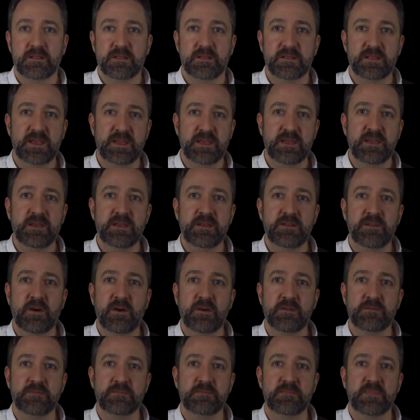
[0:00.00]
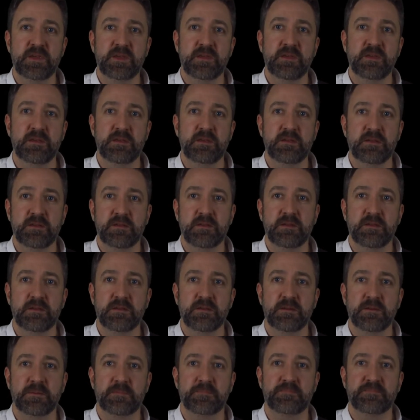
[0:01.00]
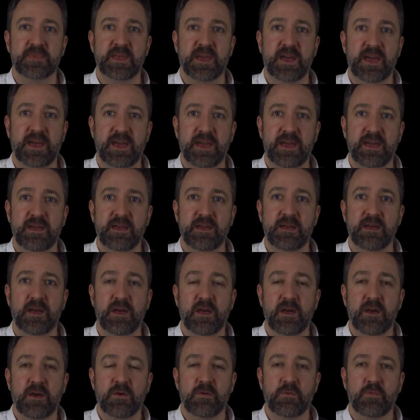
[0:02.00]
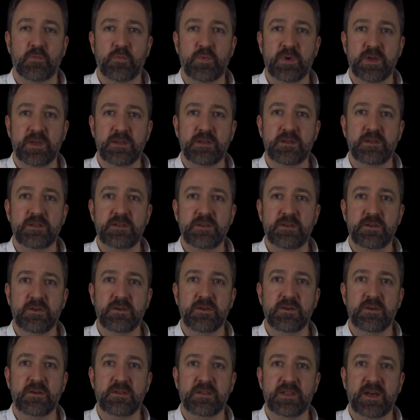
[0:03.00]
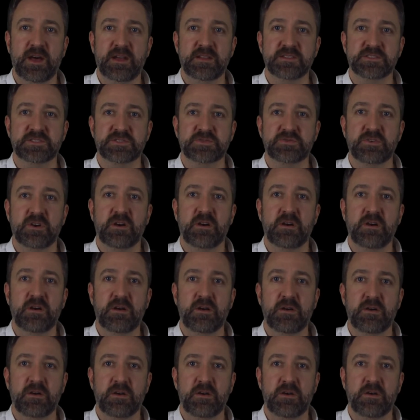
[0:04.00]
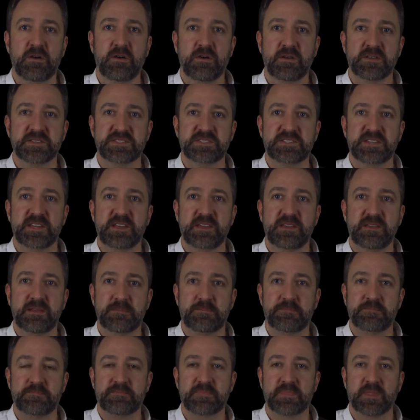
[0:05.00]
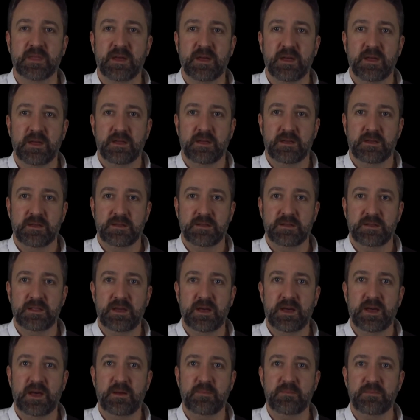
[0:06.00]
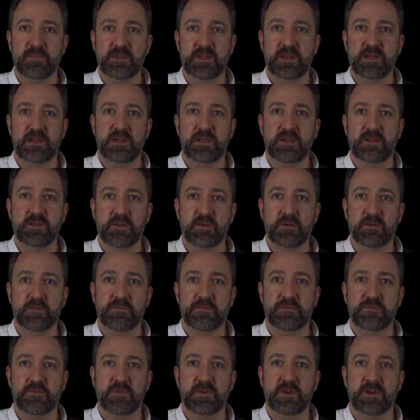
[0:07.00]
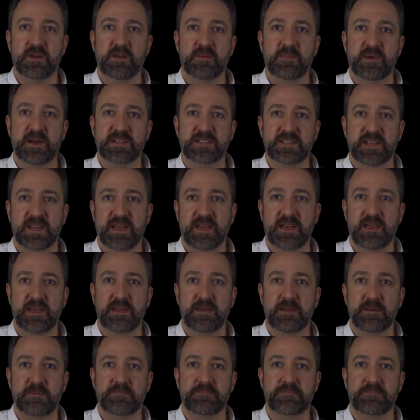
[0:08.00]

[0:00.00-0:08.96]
Lean on me, A, when you're not strong, it's D, and I'm me, your friend, back to A,